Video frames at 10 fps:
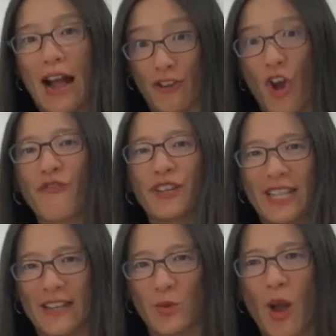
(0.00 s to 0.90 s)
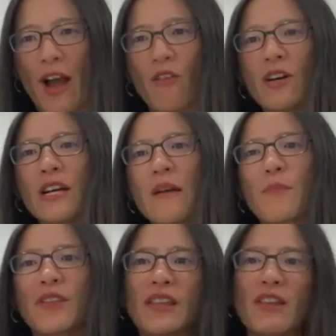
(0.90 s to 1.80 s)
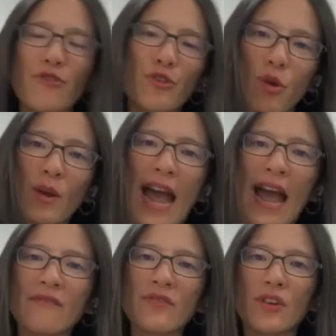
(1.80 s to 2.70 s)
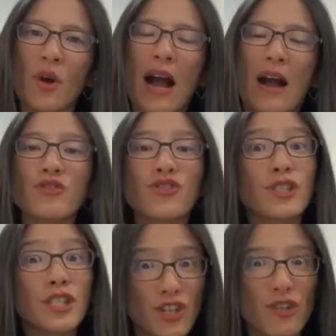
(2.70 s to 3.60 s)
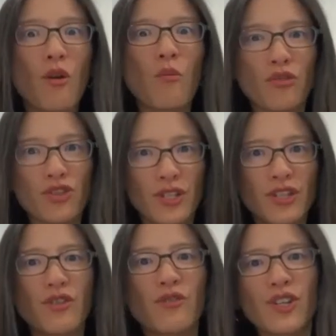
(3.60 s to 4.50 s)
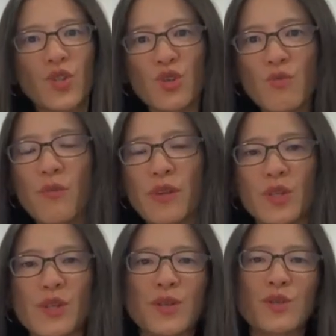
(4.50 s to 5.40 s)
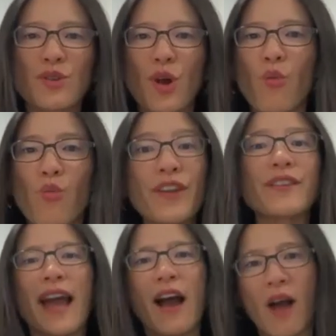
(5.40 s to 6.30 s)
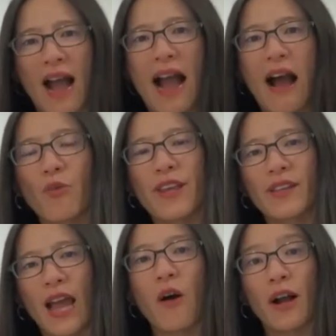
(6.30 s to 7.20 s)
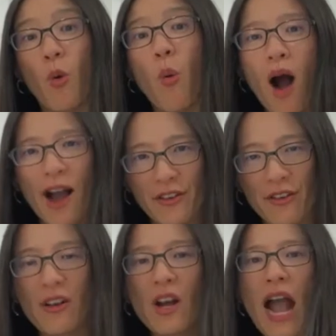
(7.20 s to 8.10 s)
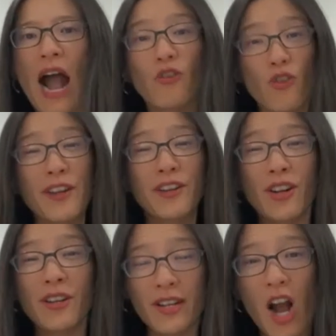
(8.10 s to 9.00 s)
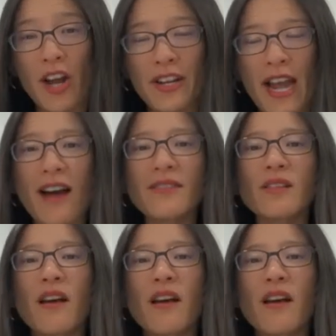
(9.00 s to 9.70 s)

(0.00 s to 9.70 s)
COVID as well. But then if you look at, our more traditional consumer business, we now acquire our credit card accounts